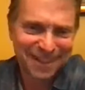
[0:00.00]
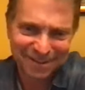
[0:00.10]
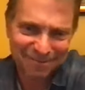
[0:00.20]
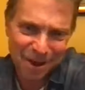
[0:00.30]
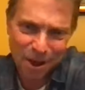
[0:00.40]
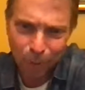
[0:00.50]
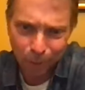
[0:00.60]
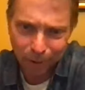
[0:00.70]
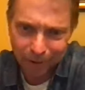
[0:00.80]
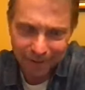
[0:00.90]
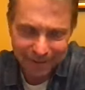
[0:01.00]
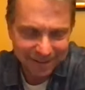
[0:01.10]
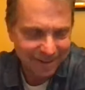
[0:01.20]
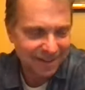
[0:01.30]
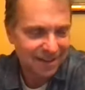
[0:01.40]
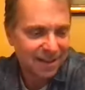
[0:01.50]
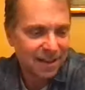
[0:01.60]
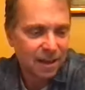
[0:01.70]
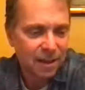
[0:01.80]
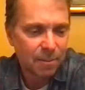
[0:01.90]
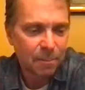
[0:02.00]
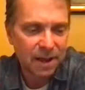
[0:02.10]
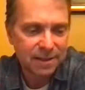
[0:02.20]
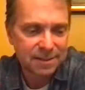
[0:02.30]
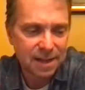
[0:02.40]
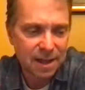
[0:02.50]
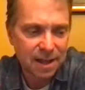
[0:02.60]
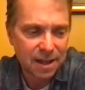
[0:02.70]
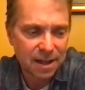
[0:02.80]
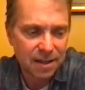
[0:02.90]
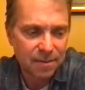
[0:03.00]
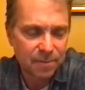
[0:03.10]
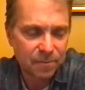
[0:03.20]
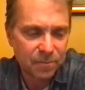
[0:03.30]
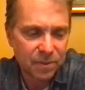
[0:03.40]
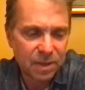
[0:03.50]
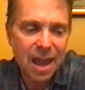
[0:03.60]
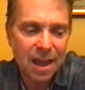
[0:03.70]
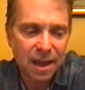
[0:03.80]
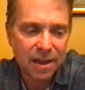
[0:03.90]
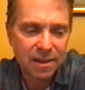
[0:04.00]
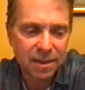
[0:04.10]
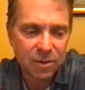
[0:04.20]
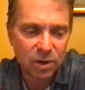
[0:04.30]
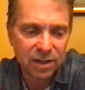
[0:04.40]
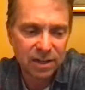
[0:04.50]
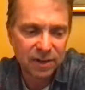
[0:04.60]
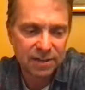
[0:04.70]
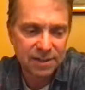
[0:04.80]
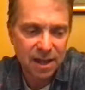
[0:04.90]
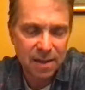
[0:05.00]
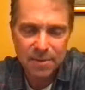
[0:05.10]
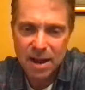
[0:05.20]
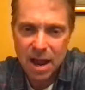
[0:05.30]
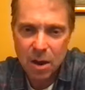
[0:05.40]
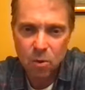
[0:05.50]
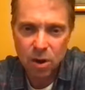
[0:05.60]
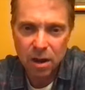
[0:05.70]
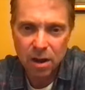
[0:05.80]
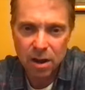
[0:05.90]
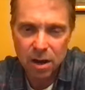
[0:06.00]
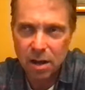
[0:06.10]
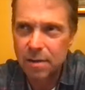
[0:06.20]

don't know. But yeah, I think we live in a time now where